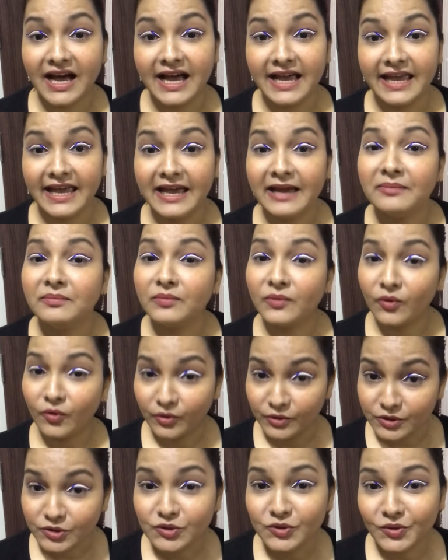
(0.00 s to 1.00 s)
I am
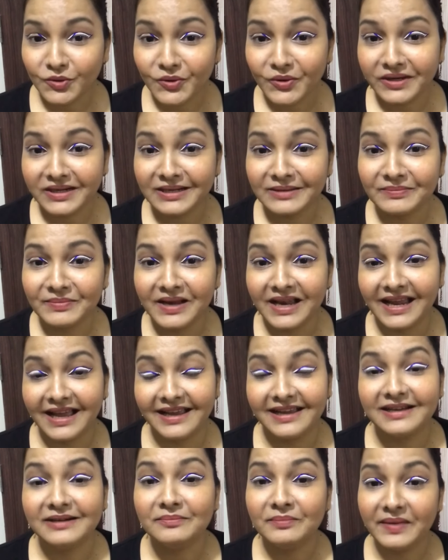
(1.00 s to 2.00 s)
also gonna
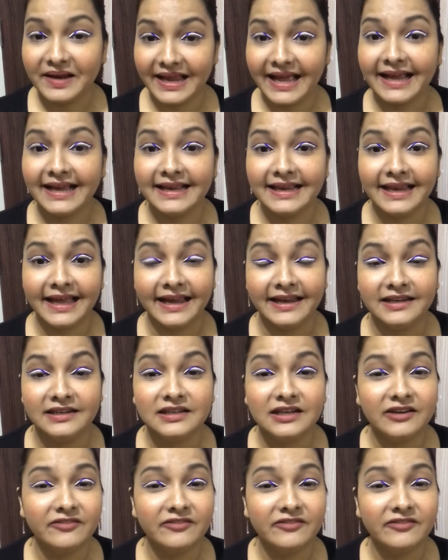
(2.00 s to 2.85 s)
apply a black liner,